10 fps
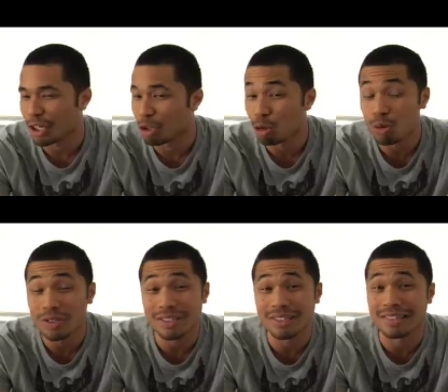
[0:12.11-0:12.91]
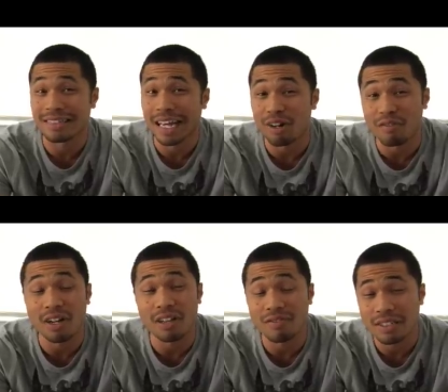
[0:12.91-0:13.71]
news is not of
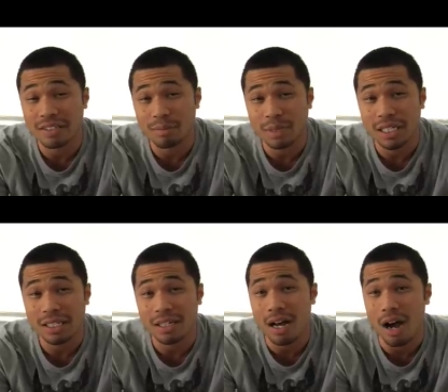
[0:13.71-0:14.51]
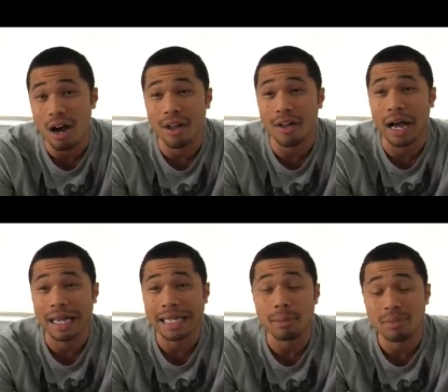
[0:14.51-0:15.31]
relevance to me.
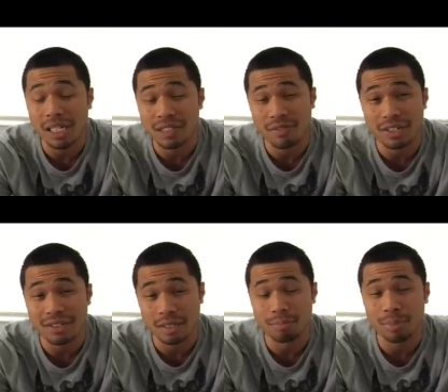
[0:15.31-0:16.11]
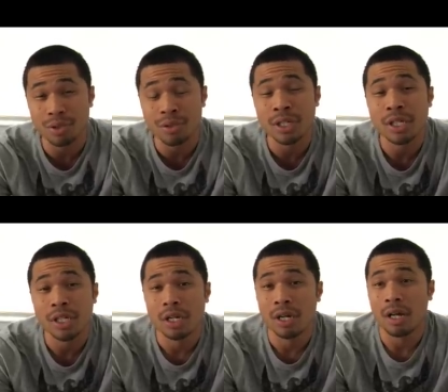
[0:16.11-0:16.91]
I keep things very simple.
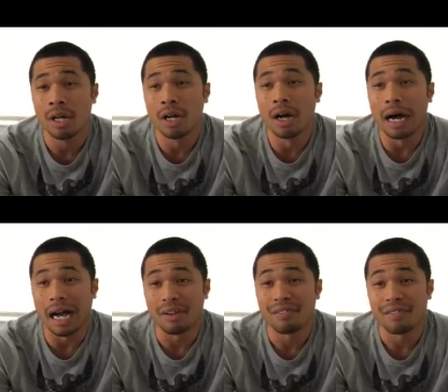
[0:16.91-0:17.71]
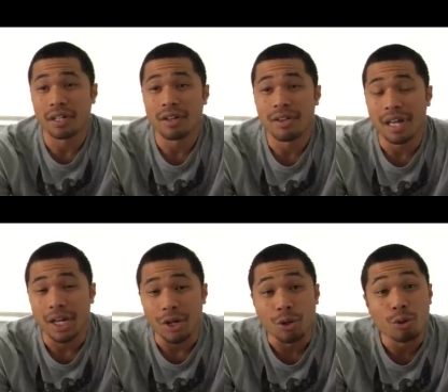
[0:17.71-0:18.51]
I feel
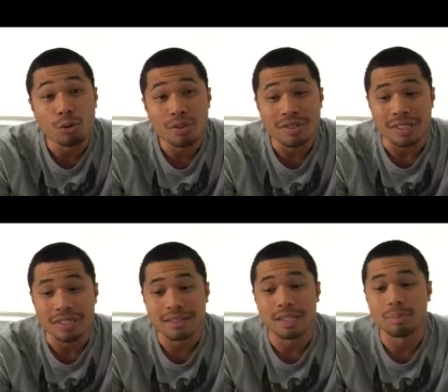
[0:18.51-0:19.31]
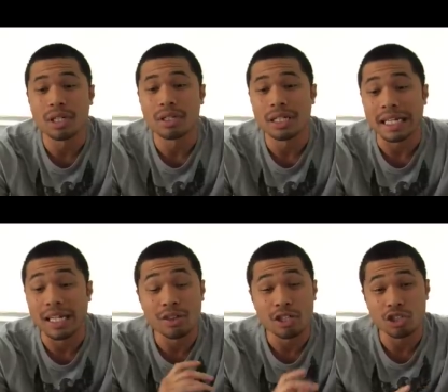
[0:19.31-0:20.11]
that news is typically
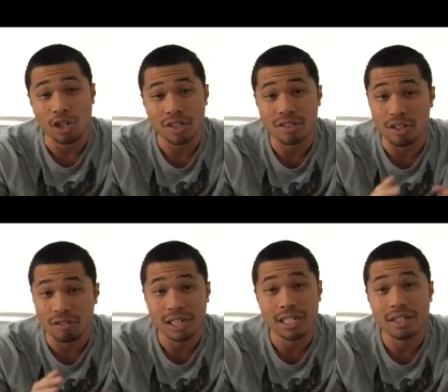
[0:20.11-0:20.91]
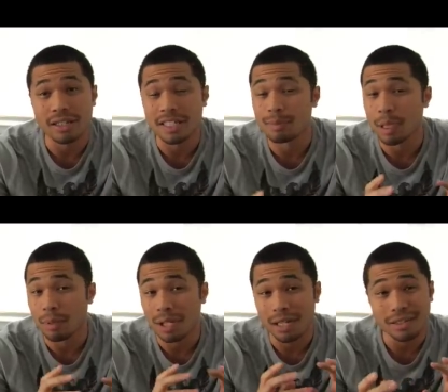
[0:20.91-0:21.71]
in the charts already. There's
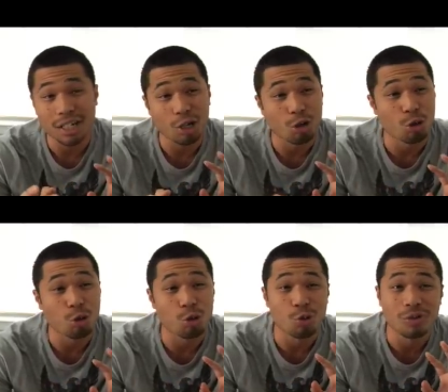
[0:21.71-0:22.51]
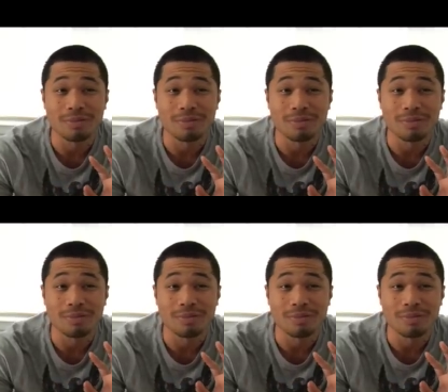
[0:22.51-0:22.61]
people out there who